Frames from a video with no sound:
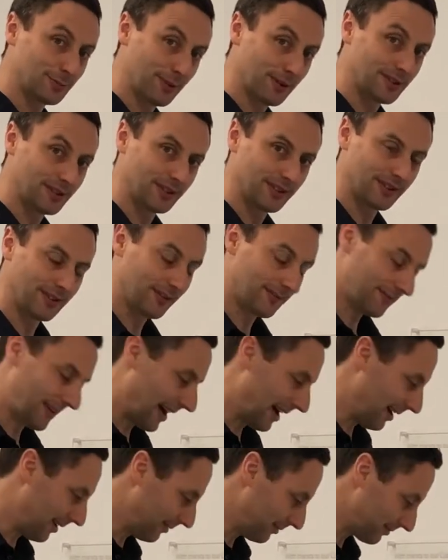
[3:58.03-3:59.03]
button and the
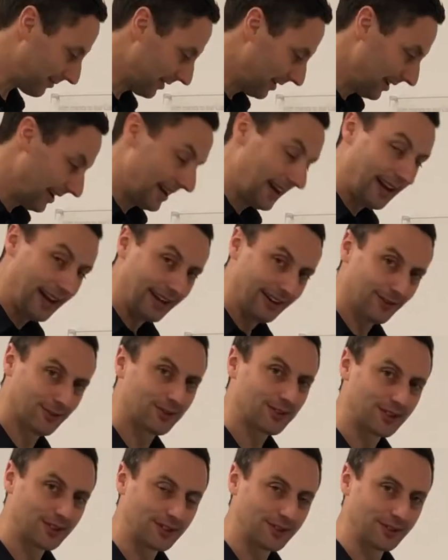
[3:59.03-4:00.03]
valve. In
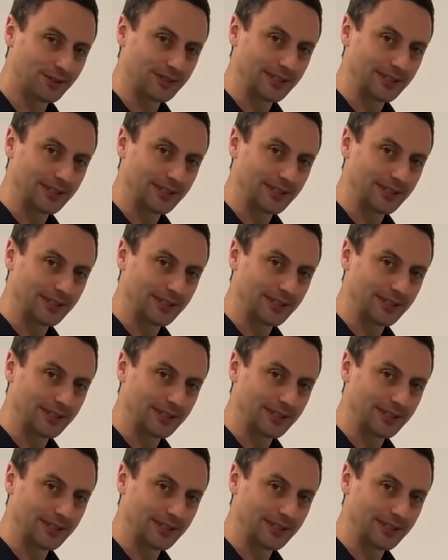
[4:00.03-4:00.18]
order to do